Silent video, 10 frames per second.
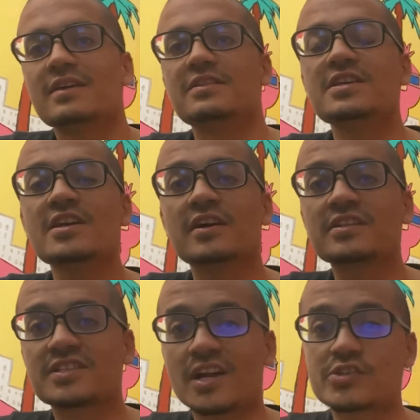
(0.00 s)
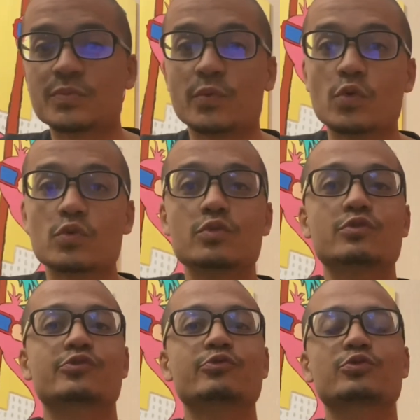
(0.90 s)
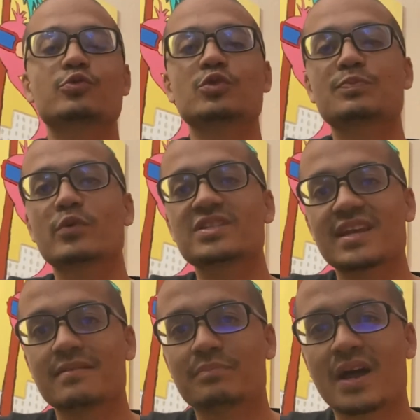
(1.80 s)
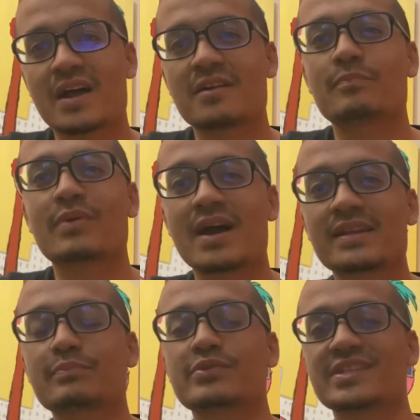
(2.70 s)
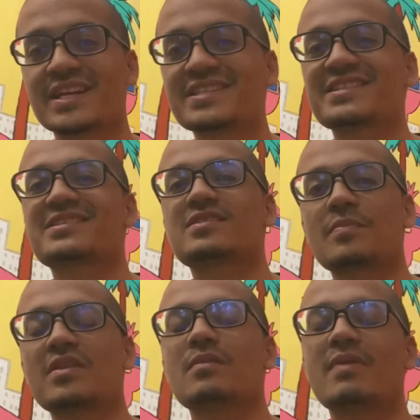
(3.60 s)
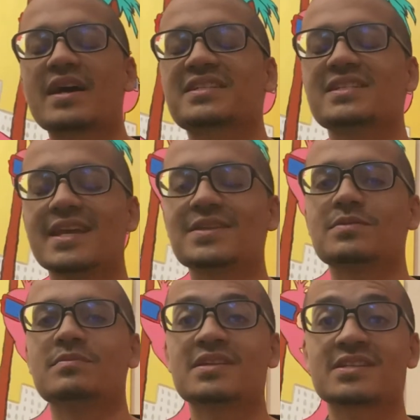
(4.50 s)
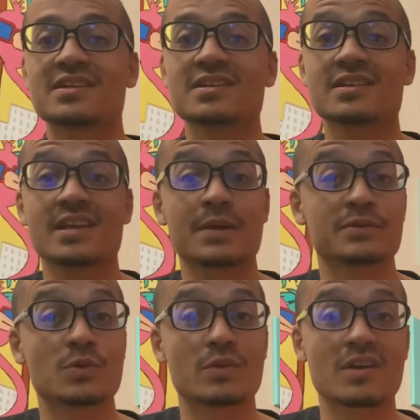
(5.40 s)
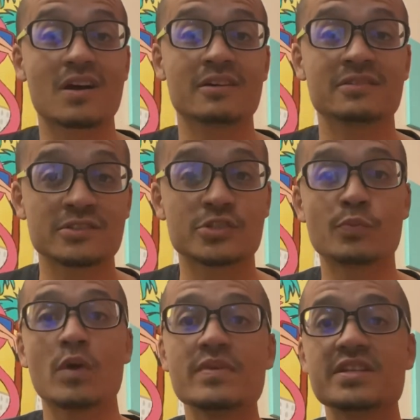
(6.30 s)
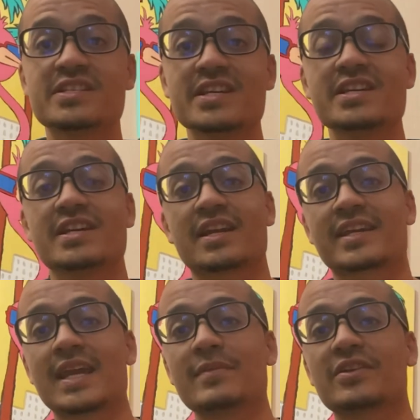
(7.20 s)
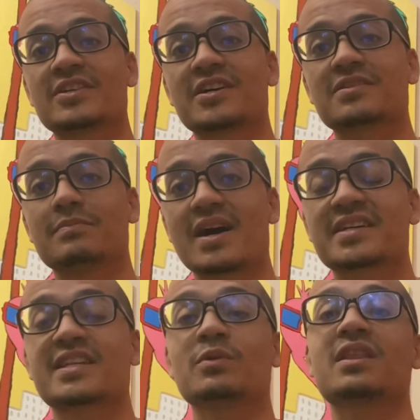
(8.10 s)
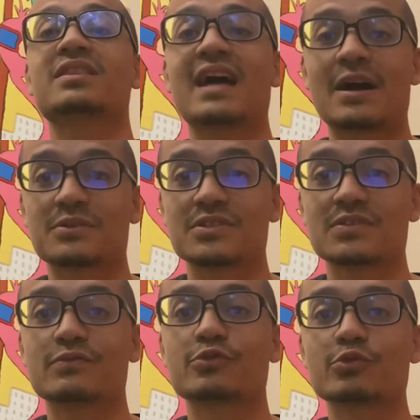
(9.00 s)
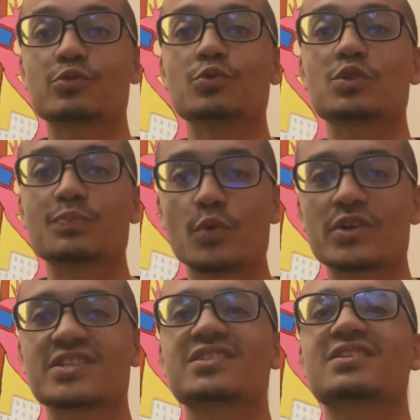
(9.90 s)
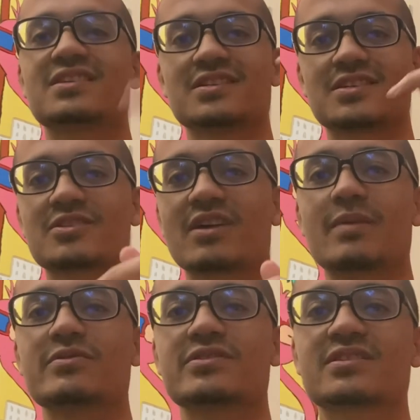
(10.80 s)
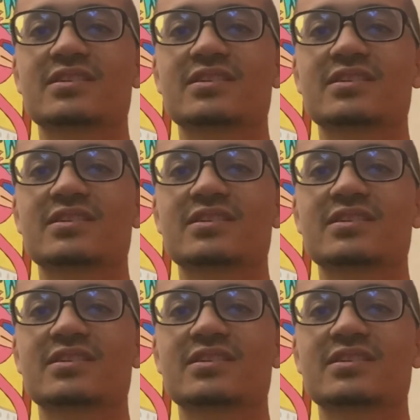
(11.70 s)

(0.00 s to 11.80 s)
The Untouchable Tru School Sports Empire proudly presents something the boxing game's been missing. Hey, what's going on? It's your boy BT, and I came here to talk some boxing with the thousands of Tru School Sports subscribers.